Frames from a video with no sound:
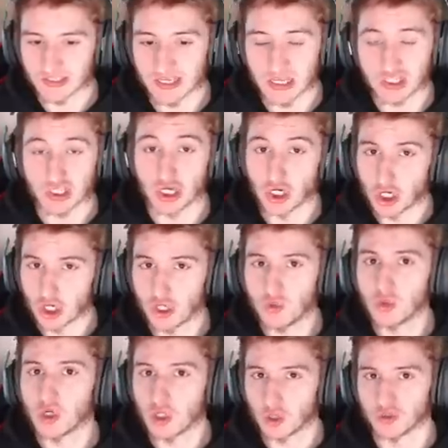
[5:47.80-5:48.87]
says
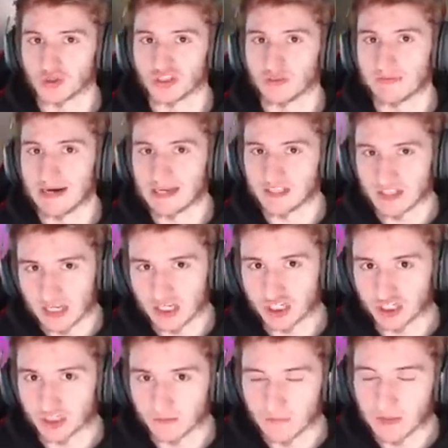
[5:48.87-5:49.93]
new
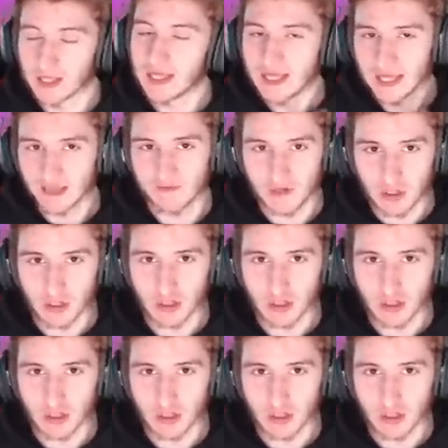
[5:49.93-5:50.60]
customization. If you